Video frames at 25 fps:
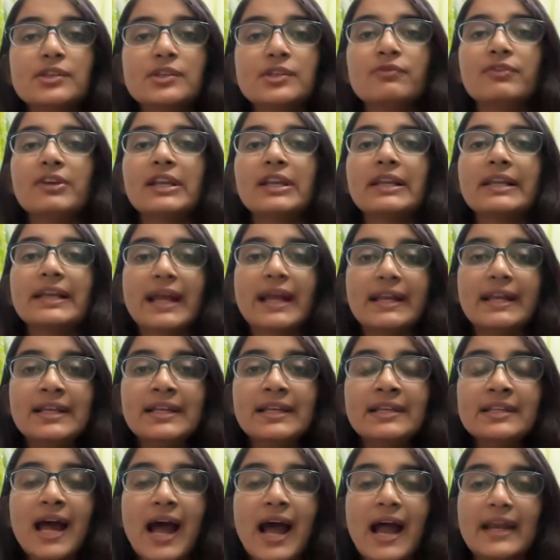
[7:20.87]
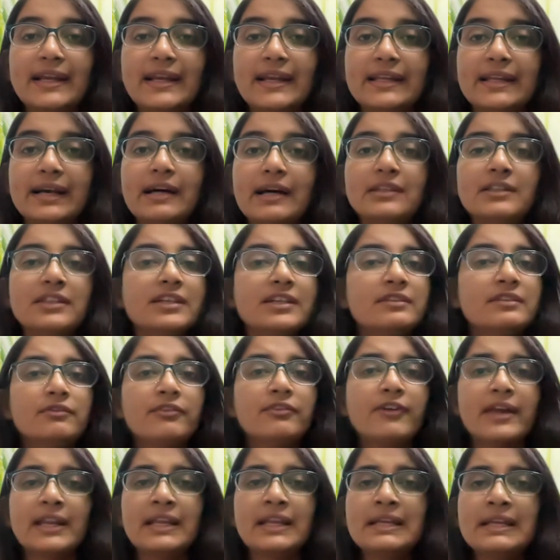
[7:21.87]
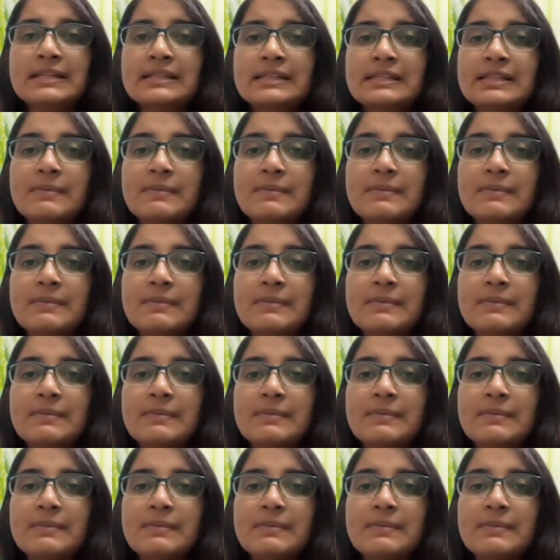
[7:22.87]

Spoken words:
you will get an idea that very